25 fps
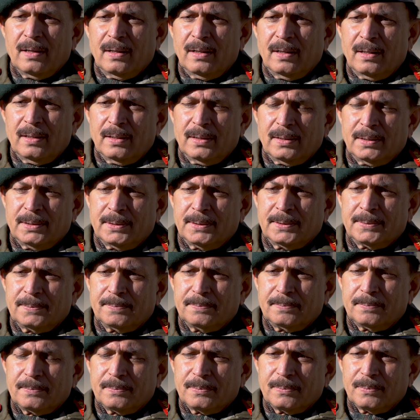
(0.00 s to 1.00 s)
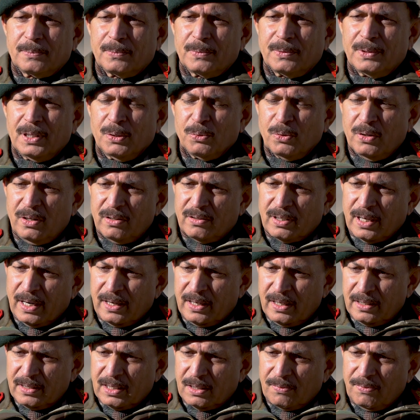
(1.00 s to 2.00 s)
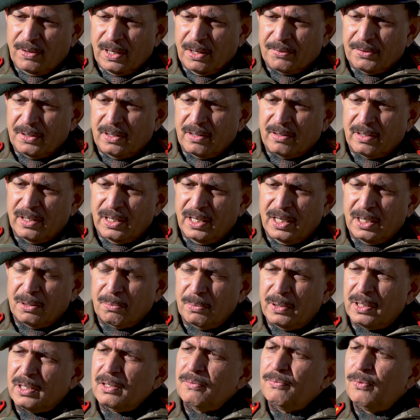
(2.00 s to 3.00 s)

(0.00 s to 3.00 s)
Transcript: Um, it was decided that we'll have the disengagement